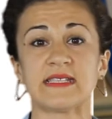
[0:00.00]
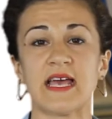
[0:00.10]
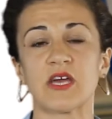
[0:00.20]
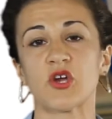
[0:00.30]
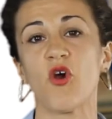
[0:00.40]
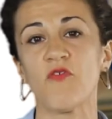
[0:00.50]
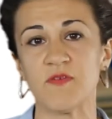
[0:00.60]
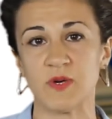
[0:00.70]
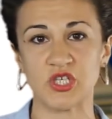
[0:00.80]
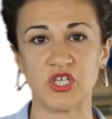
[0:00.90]
like coffee
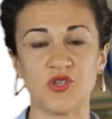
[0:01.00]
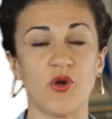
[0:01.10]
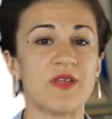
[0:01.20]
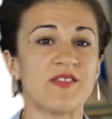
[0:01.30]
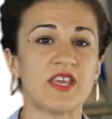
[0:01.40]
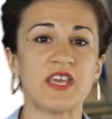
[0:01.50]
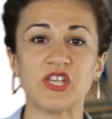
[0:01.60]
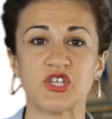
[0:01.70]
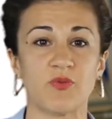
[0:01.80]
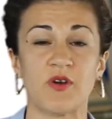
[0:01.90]
machine or in the
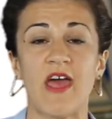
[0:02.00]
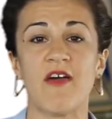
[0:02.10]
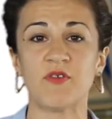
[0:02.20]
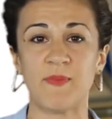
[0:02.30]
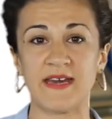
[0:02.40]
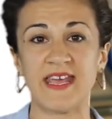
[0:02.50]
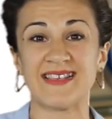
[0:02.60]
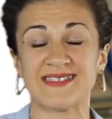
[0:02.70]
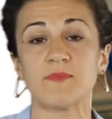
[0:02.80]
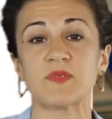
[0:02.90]
kitchen where everybody
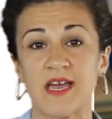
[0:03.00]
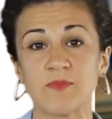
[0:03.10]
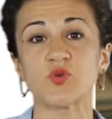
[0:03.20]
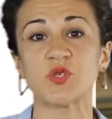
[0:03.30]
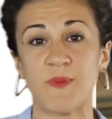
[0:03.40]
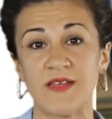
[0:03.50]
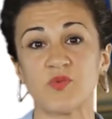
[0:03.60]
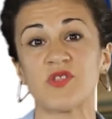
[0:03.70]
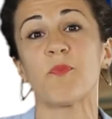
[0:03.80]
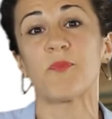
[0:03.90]
has some time to spend
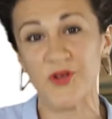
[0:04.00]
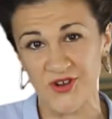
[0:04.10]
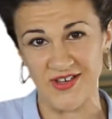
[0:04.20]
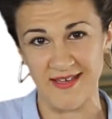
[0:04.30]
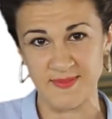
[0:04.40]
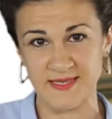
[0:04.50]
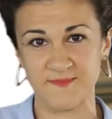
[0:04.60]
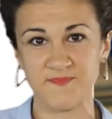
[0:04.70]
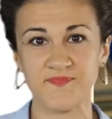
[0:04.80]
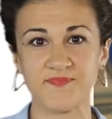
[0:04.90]
with your prototypes.
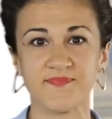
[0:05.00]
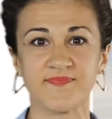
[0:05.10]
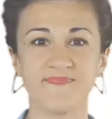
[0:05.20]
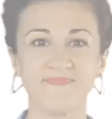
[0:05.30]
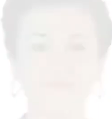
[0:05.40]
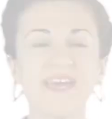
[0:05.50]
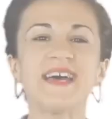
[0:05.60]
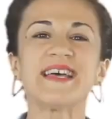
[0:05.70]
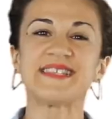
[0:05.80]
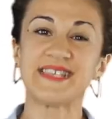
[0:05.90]

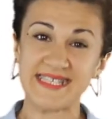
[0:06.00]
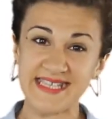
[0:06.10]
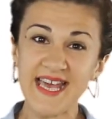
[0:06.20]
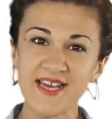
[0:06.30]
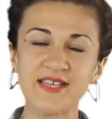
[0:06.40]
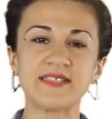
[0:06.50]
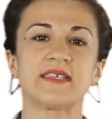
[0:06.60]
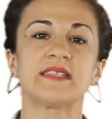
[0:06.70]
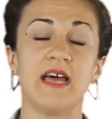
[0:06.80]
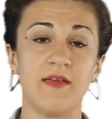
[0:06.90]
The
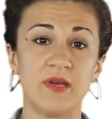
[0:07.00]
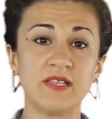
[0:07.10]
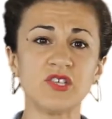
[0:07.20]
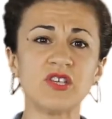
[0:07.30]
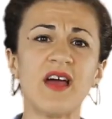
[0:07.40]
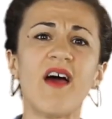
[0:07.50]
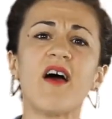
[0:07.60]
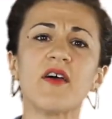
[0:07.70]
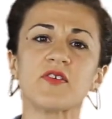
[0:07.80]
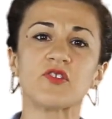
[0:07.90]
second dimension
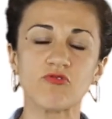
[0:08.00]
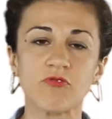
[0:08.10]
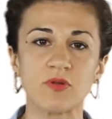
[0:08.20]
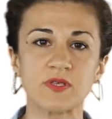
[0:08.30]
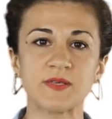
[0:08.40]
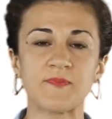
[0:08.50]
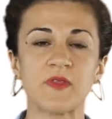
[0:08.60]
are the tools.